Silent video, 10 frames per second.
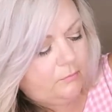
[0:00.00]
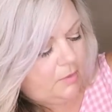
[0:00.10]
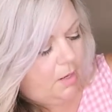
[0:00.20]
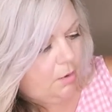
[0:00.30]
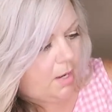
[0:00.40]

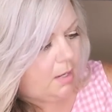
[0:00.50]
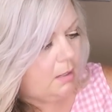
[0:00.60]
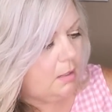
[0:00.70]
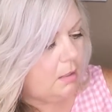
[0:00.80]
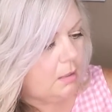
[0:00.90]

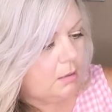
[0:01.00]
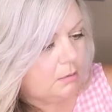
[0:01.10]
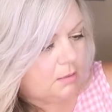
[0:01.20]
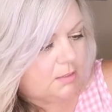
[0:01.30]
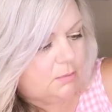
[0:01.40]
Okay,
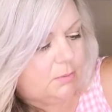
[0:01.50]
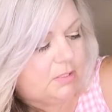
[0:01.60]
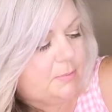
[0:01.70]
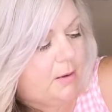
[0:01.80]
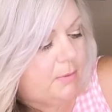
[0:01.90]
this one
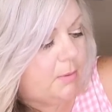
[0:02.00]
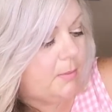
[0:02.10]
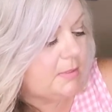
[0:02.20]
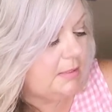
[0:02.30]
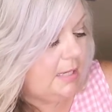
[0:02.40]
is probably
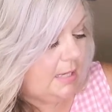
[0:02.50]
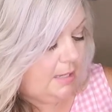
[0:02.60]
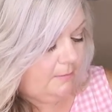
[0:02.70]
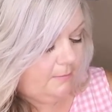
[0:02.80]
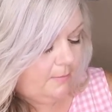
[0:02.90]
what was
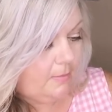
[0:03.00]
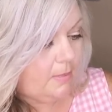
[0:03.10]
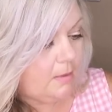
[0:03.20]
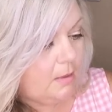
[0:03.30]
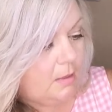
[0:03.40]
leaking.
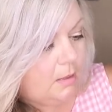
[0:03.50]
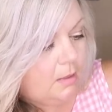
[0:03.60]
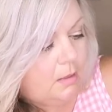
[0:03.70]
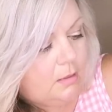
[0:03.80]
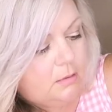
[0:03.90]

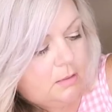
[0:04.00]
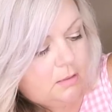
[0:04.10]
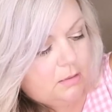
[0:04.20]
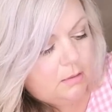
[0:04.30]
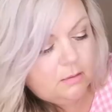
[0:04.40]

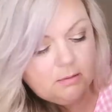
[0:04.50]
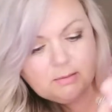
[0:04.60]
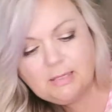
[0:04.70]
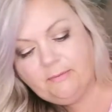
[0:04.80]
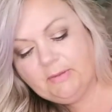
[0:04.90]

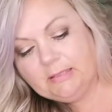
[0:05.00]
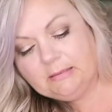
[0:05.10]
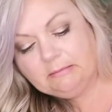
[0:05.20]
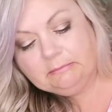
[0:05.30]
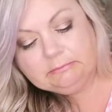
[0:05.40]
This, I have lots
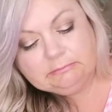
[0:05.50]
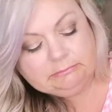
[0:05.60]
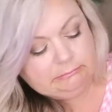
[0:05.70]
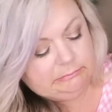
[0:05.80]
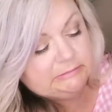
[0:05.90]
of
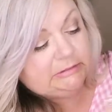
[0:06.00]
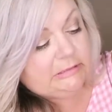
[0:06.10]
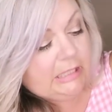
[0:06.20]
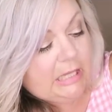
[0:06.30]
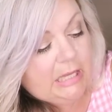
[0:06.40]

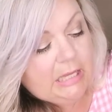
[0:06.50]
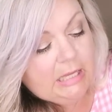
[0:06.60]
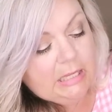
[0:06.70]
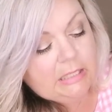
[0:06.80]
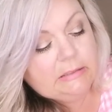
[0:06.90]

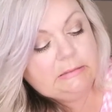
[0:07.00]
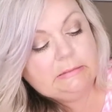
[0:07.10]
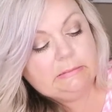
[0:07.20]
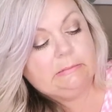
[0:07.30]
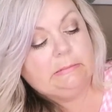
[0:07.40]
stickies.
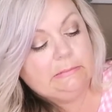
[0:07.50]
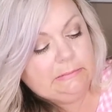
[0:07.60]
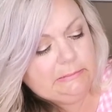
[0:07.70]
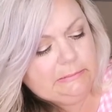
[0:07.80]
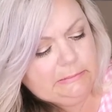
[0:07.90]

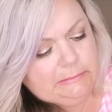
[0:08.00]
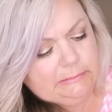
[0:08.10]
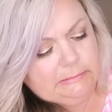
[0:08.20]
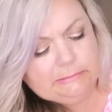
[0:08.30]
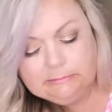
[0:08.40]

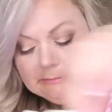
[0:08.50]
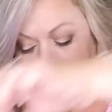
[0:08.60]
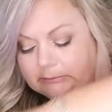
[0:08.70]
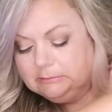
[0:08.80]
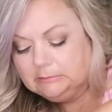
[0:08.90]
Ooh,
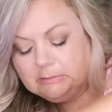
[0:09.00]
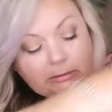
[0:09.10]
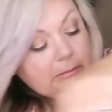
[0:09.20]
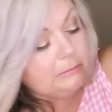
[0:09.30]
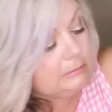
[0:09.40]

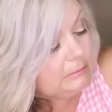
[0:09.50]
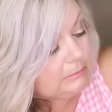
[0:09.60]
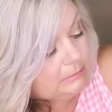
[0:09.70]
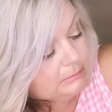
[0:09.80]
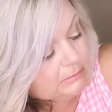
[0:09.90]

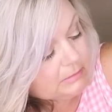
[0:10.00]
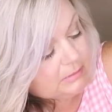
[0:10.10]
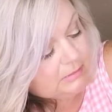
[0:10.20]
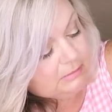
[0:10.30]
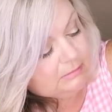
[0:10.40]
gross.
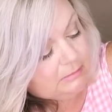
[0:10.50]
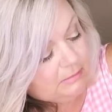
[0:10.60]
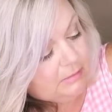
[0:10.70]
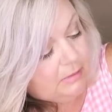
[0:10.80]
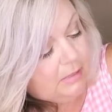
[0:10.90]

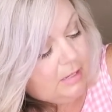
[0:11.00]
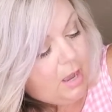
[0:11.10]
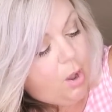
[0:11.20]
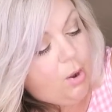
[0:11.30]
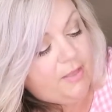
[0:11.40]

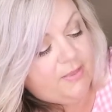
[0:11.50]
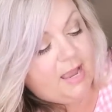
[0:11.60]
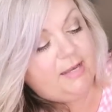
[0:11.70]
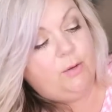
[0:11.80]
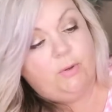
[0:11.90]
Oh, I think
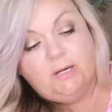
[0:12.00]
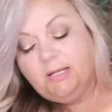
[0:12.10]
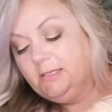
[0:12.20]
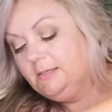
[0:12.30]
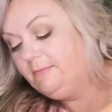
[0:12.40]
I know what it
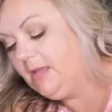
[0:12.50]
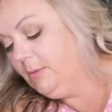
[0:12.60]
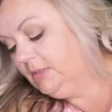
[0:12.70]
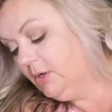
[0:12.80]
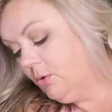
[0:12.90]
is. It
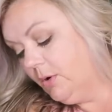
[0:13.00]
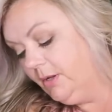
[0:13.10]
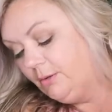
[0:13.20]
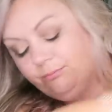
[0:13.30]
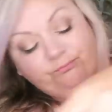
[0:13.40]
was the
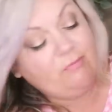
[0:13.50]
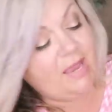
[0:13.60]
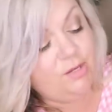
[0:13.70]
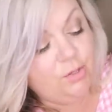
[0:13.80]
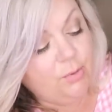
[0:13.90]
oil.
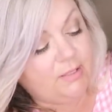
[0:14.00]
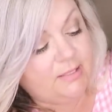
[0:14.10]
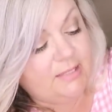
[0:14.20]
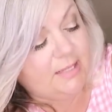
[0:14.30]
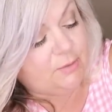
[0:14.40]
I knew it.
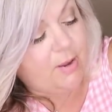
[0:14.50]
See, that's why